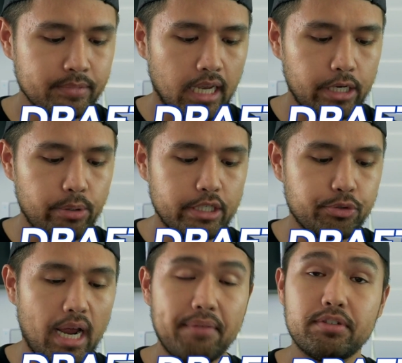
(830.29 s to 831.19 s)
and you hit
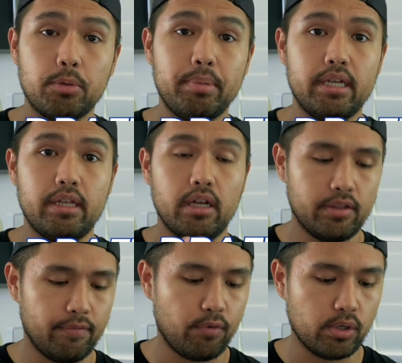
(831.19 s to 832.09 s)
drafts, it'll be
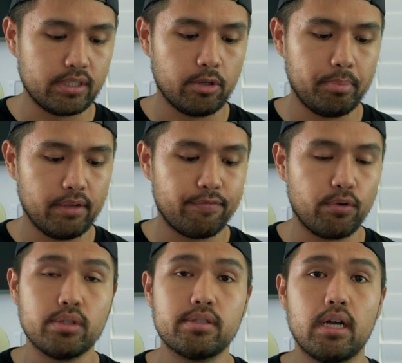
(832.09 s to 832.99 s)
the
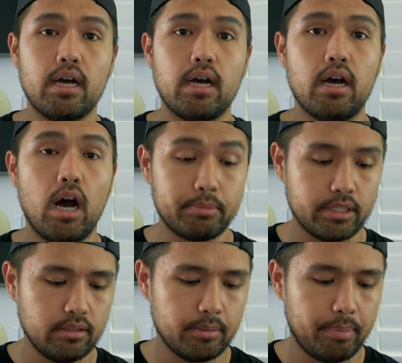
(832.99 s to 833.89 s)
first
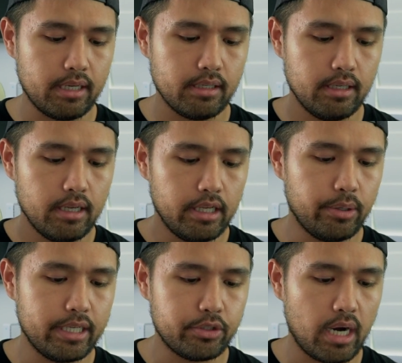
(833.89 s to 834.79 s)
option to pick.
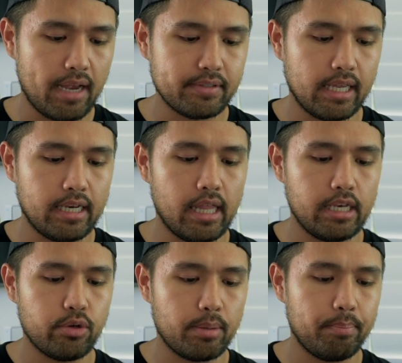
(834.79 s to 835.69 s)
You hit drafts and
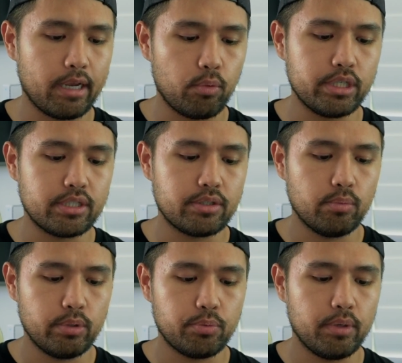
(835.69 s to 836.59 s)
then you can pick
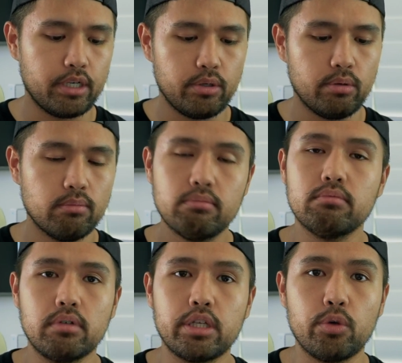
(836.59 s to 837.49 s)
which one you
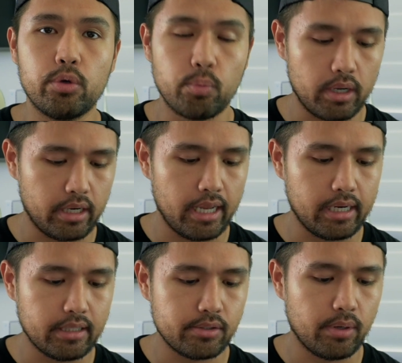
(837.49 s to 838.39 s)
want to
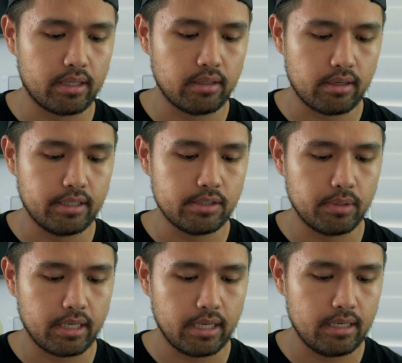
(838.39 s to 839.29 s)
edit. So I click on this
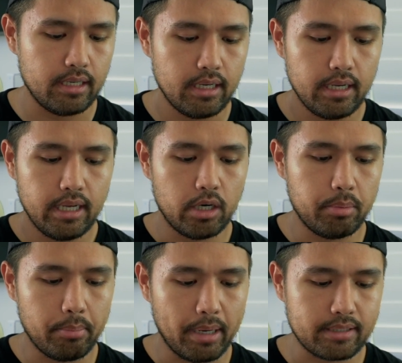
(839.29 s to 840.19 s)
one again, it'll
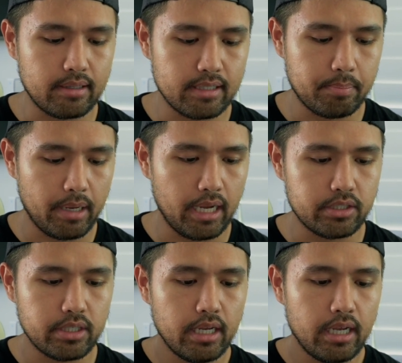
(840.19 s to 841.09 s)
bring me back to this page.